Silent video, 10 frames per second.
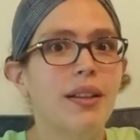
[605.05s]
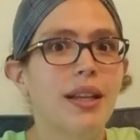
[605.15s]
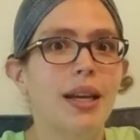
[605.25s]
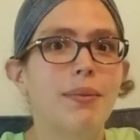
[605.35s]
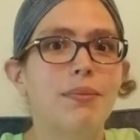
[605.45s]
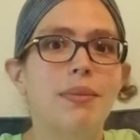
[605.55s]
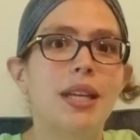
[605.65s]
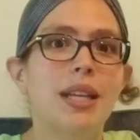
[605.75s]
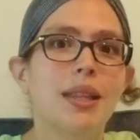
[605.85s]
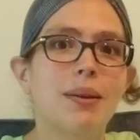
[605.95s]
Like I'm
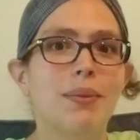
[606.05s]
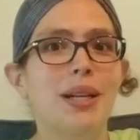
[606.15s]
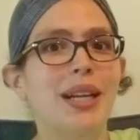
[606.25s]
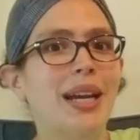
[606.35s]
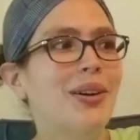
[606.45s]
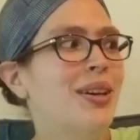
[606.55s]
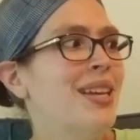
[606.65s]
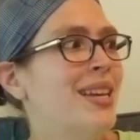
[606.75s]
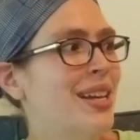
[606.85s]
hitting them right now.